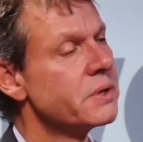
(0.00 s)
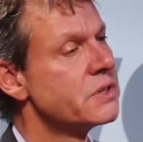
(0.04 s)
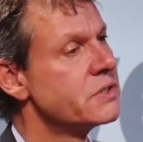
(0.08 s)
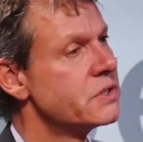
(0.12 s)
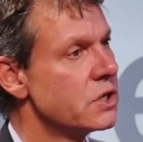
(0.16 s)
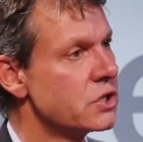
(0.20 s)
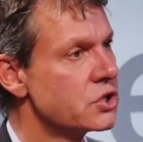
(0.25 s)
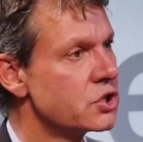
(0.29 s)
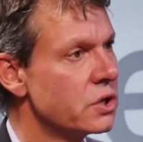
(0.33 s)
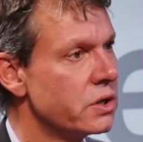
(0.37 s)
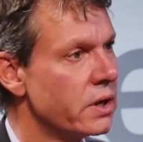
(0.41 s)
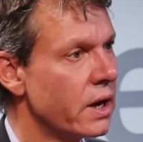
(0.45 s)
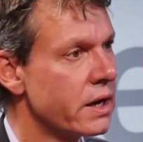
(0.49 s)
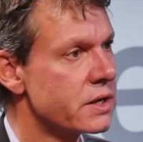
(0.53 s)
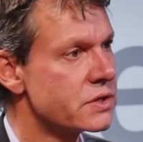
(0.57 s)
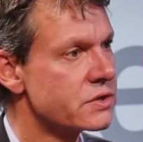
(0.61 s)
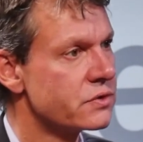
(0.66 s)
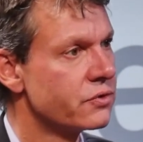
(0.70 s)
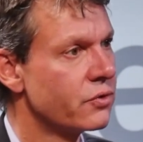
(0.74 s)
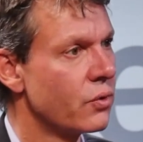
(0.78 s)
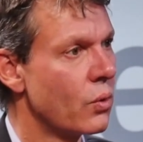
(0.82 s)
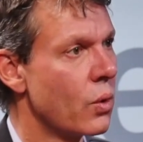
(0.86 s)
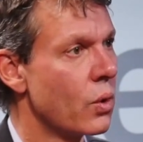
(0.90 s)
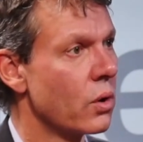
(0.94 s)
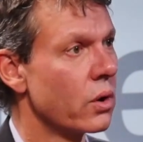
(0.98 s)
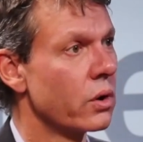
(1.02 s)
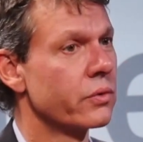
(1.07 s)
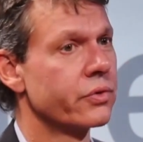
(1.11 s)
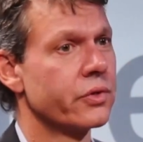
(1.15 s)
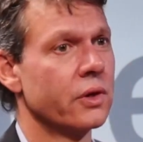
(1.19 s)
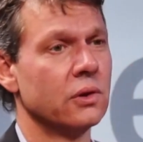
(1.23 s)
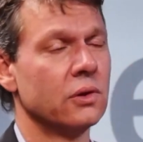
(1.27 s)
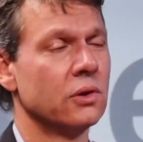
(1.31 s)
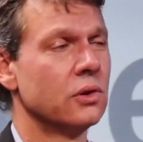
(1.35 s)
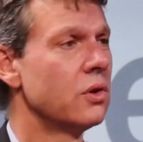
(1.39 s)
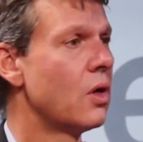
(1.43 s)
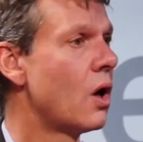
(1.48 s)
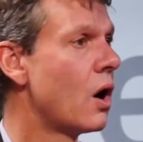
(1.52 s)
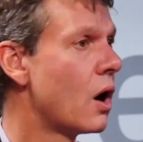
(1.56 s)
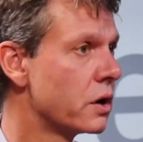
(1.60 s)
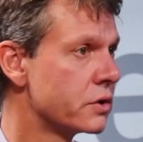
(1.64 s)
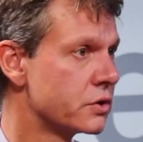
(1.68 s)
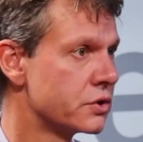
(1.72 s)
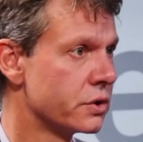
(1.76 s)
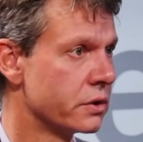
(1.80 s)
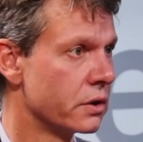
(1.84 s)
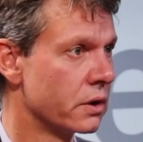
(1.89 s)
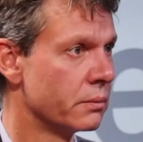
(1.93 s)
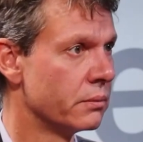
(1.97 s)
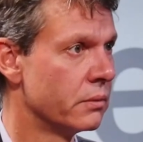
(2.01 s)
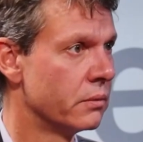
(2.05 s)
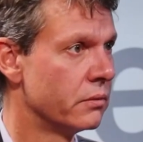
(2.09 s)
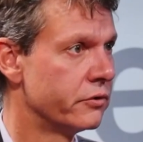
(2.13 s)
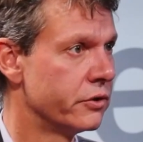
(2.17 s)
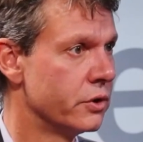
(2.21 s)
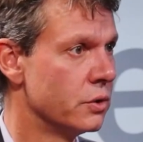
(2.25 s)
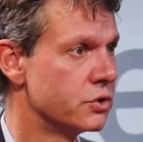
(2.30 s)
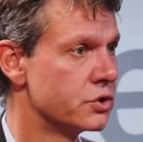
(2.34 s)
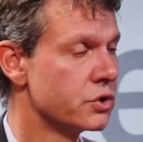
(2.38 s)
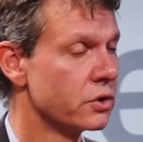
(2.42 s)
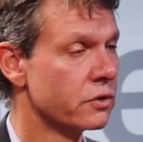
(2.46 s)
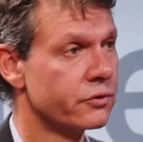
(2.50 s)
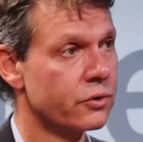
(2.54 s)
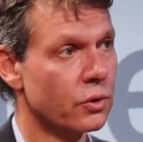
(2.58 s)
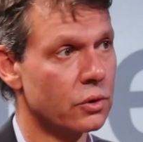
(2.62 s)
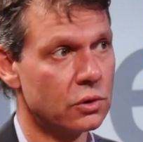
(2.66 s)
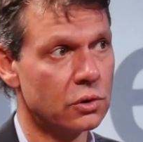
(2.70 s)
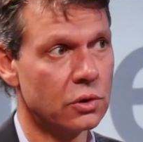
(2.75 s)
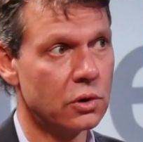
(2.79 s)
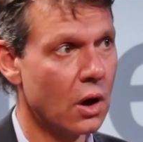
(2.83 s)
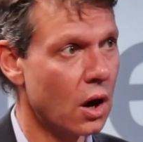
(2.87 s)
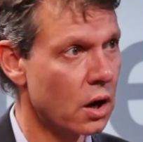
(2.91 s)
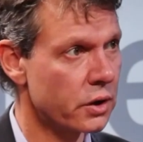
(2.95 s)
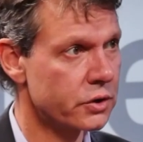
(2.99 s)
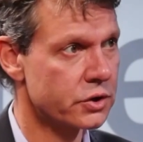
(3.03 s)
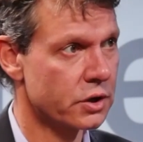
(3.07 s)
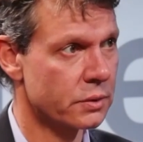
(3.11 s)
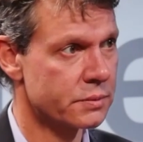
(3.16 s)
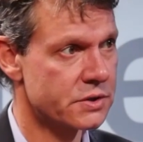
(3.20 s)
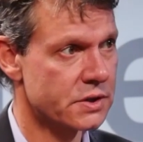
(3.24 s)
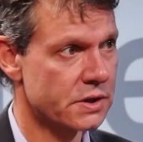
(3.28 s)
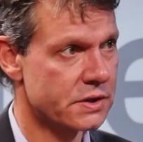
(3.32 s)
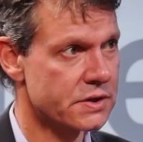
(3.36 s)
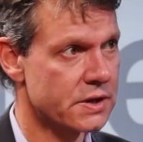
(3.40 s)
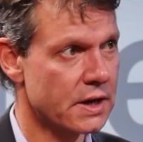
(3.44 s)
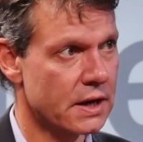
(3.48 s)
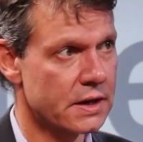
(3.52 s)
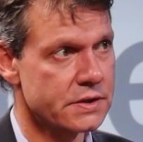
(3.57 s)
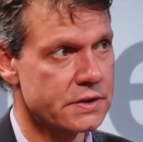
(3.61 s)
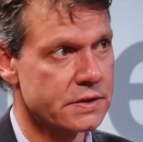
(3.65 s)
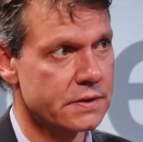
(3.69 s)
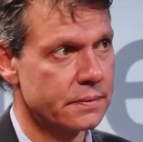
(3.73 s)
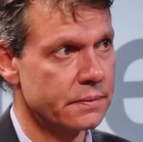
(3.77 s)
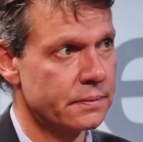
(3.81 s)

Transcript: position us for the long-term future, for long-term success.